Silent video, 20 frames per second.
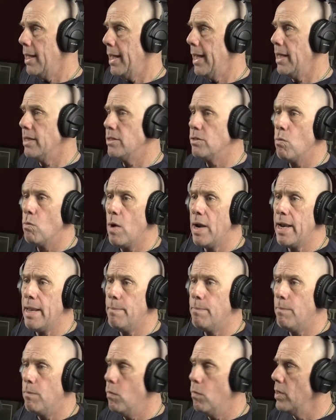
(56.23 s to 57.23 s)
He's the one
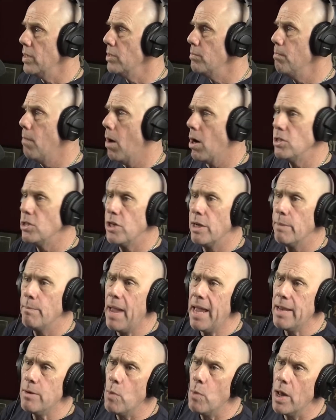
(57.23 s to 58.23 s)
that was marching
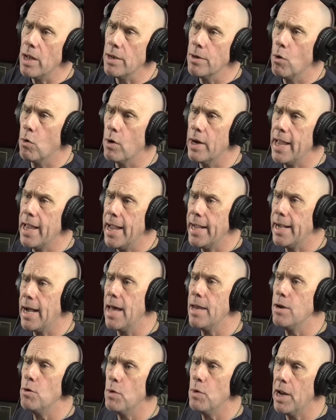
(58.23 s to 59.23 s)
Manuel Noriega
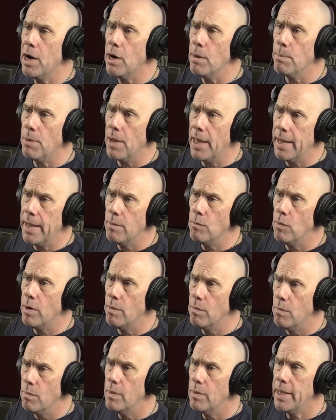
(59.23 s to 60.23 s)
onto an airplane
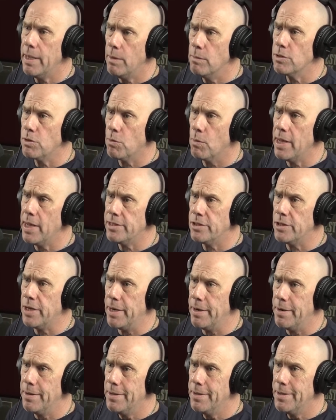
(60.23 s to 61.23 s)
when he was arrested.